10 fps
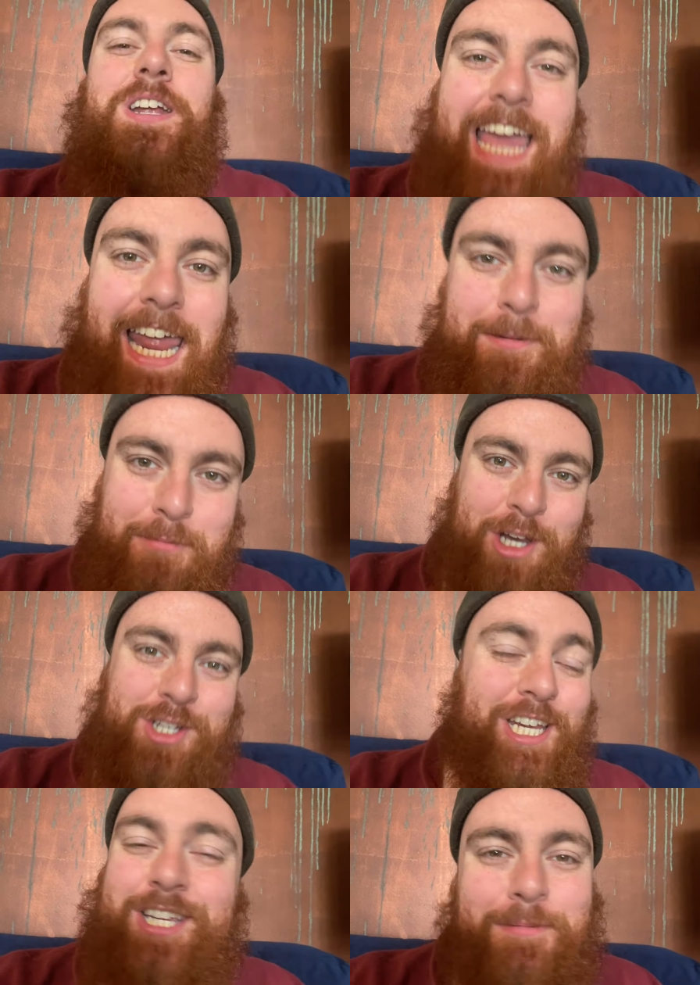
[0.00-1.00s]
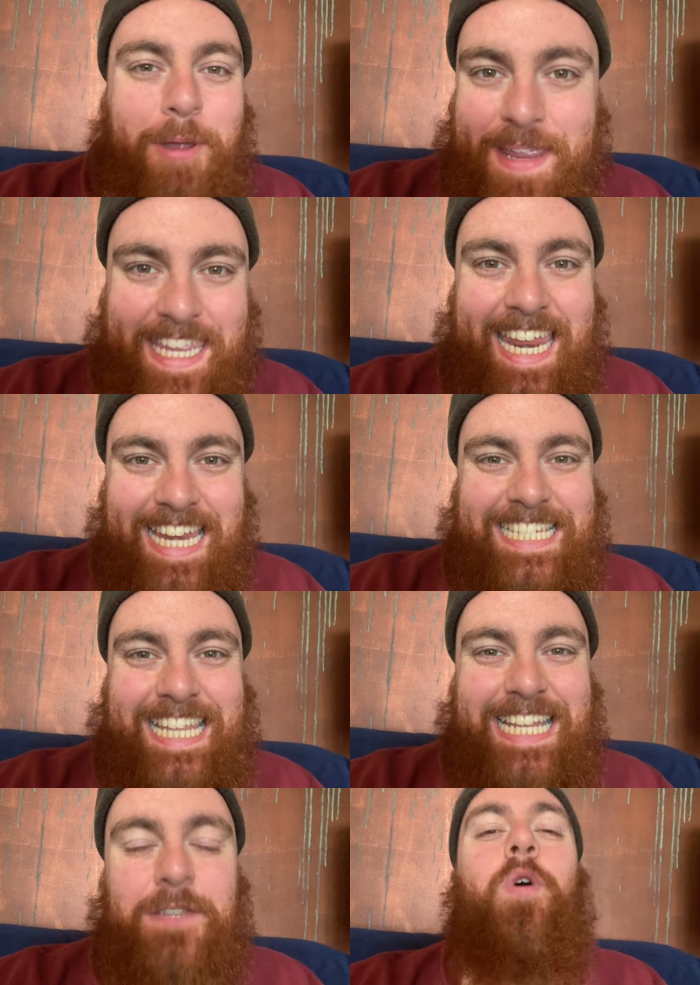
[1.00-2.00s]
can tell I'm rushing because I'm not making any
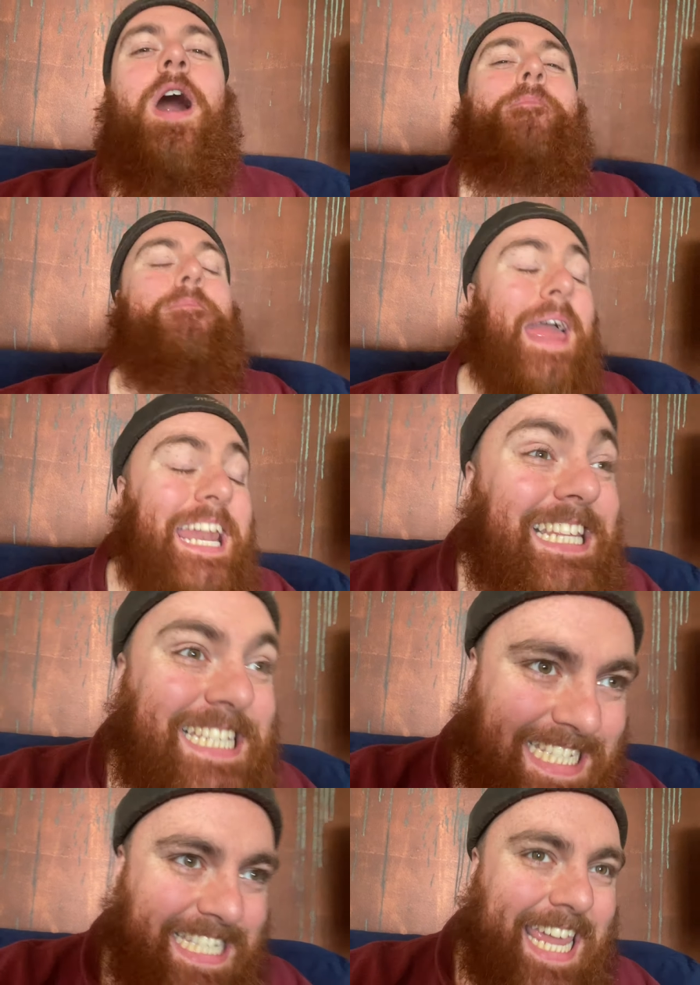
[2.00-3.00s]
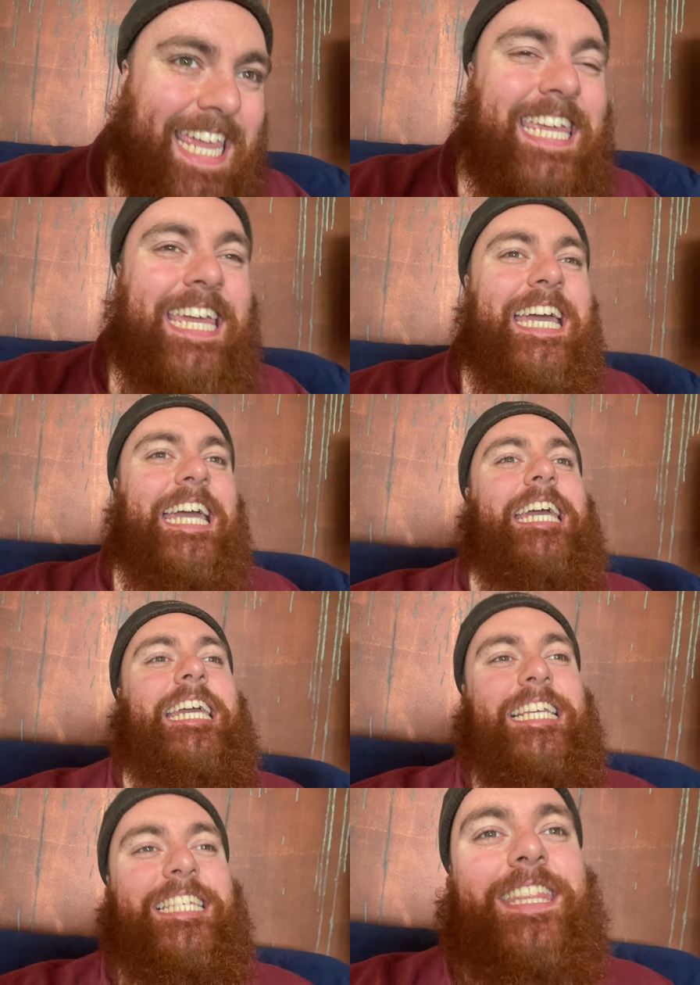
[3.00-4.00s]
sense. What I meant to say
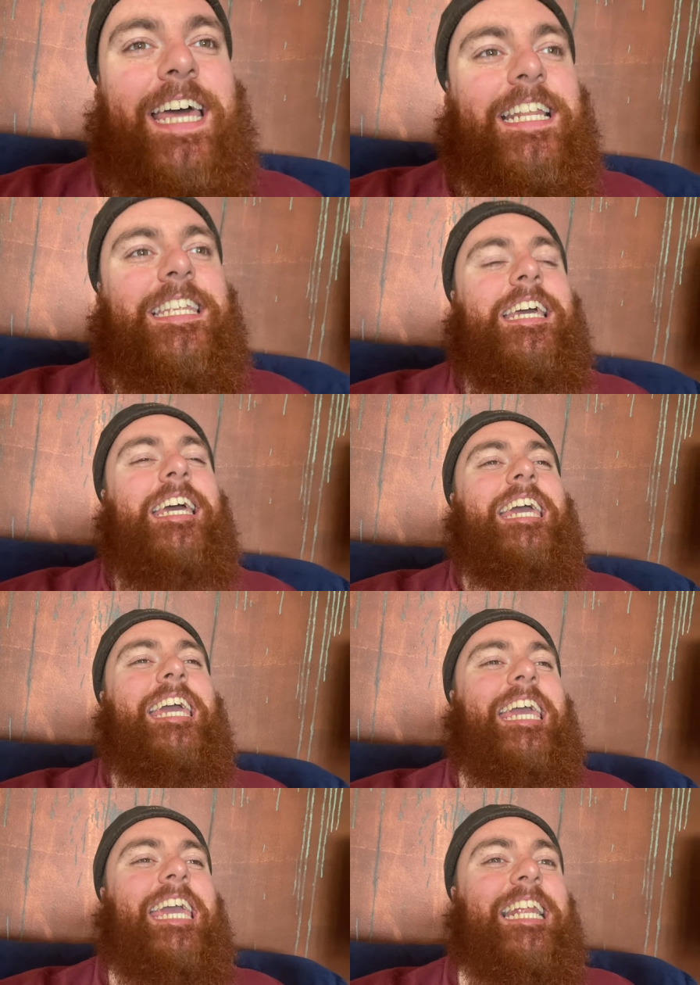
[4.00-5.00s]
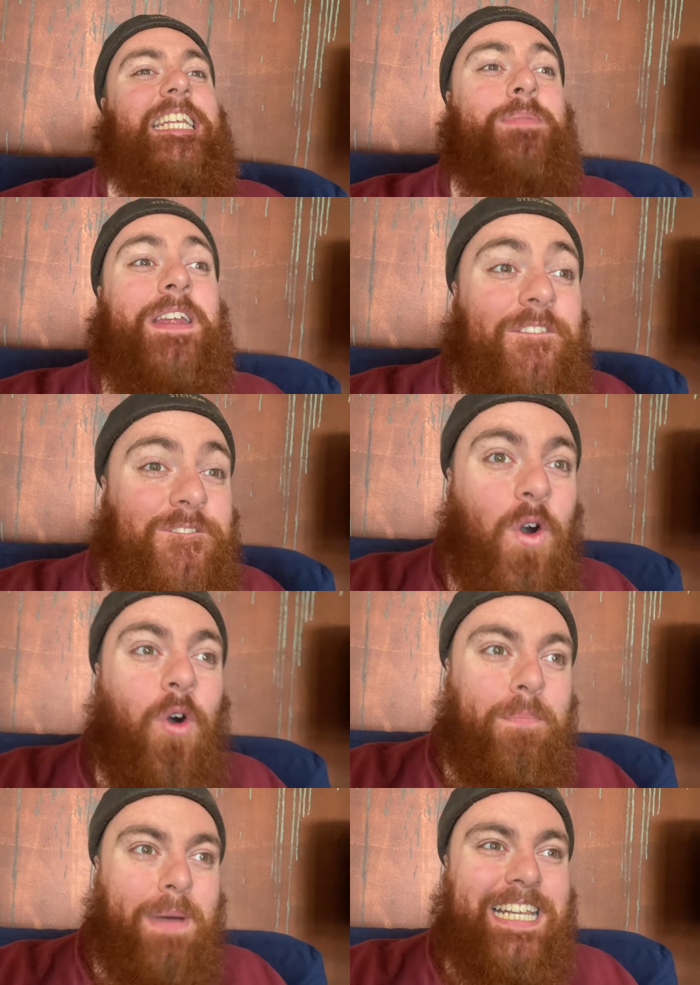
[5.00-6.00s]
is that it has been
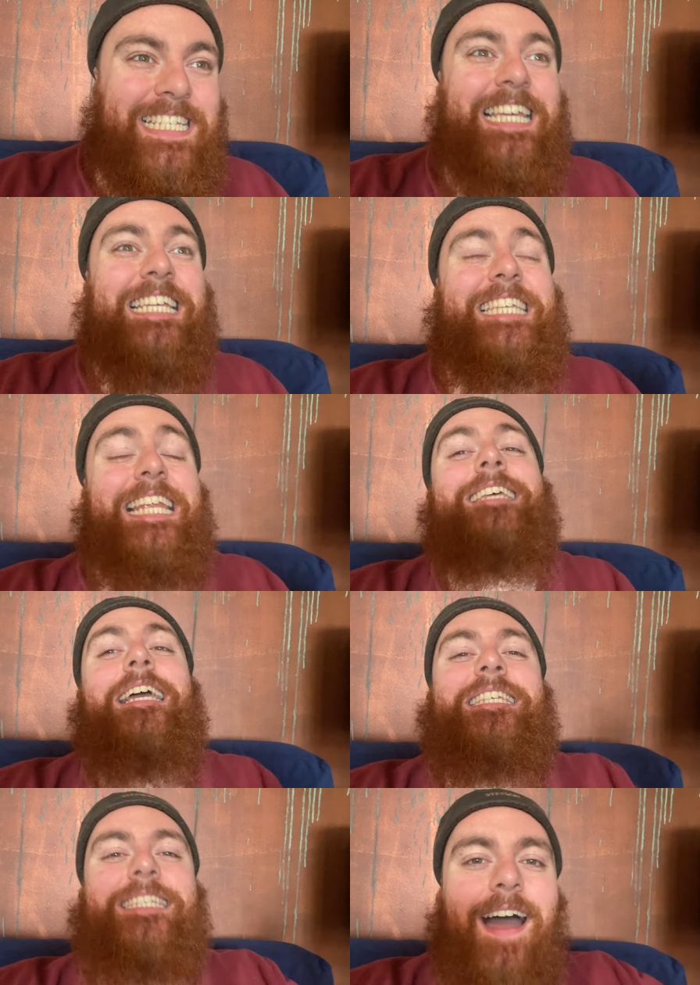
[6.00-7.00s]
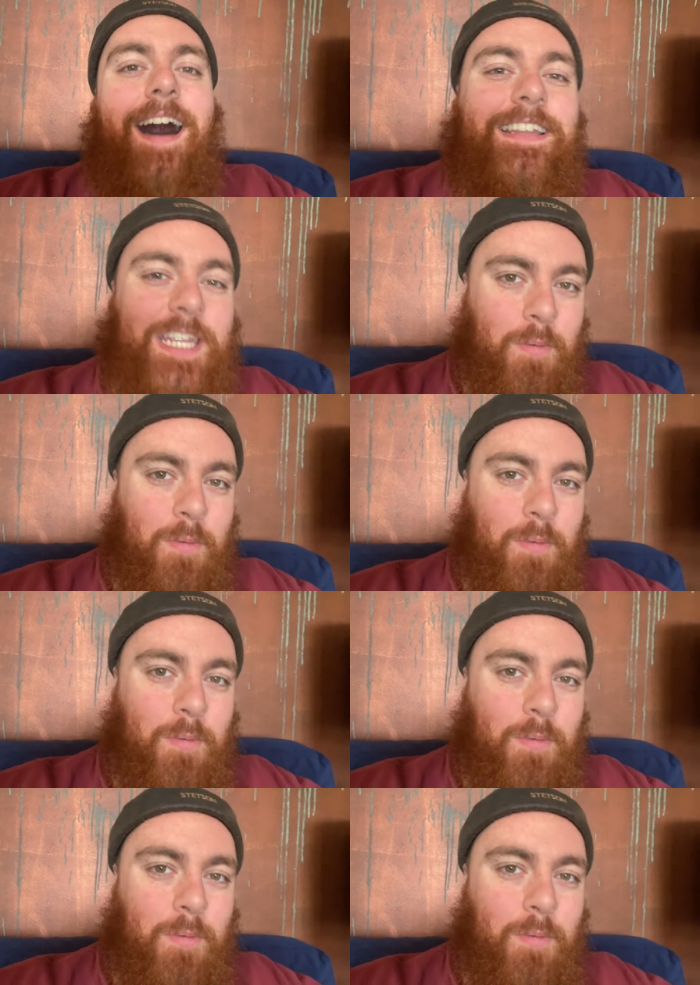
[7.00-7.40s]
four months since I started